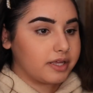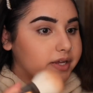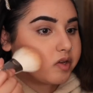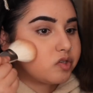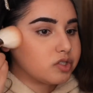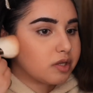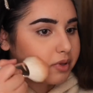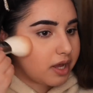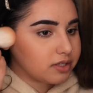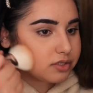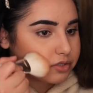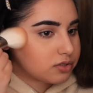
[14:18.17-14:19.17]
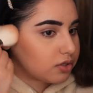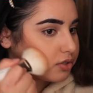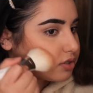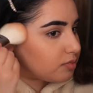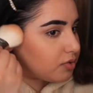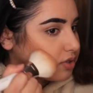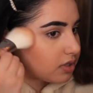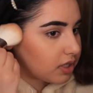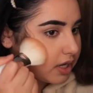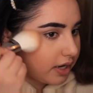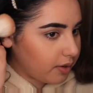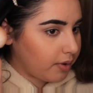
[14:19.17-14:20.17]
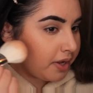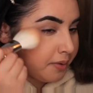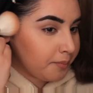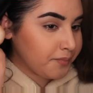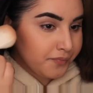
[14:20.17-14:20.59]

Like, it just applies so smoothly anyway.